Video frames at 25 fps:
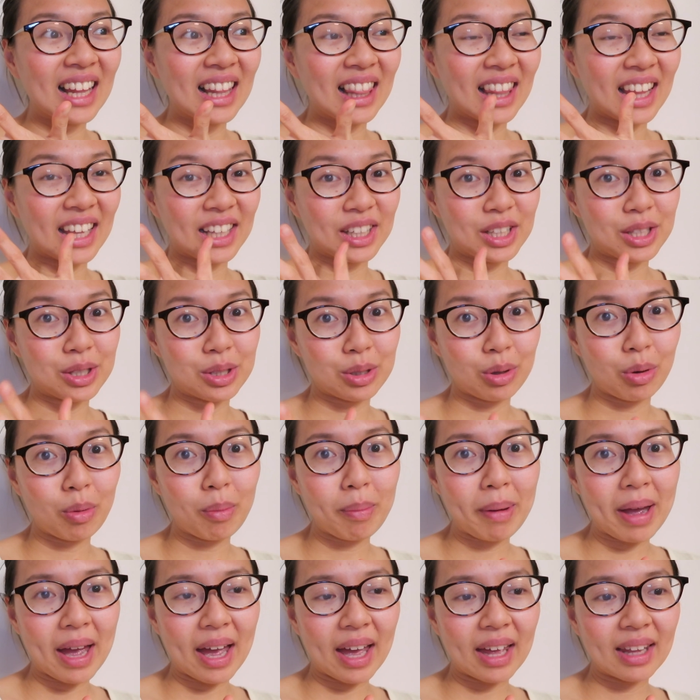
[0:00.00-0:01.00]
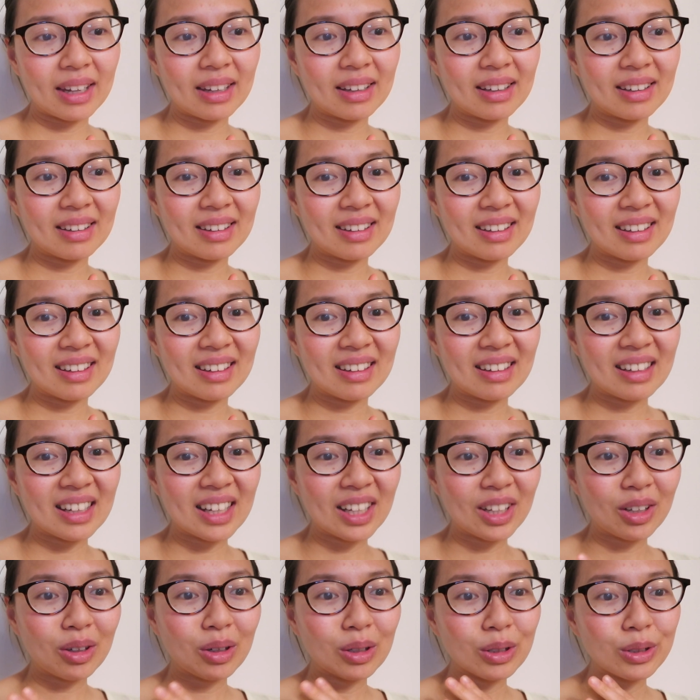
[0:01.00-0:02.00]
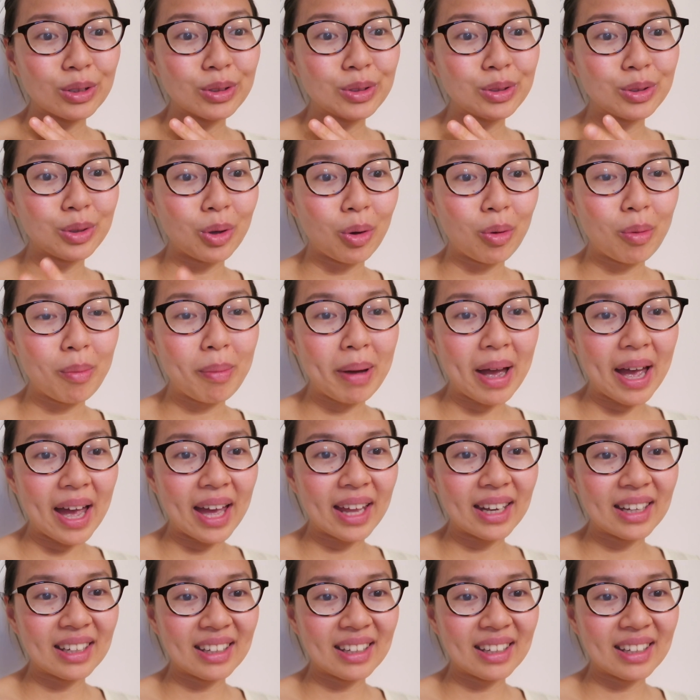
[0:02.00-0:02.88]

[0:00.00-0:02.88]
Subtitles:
like so bad. And then it got so bad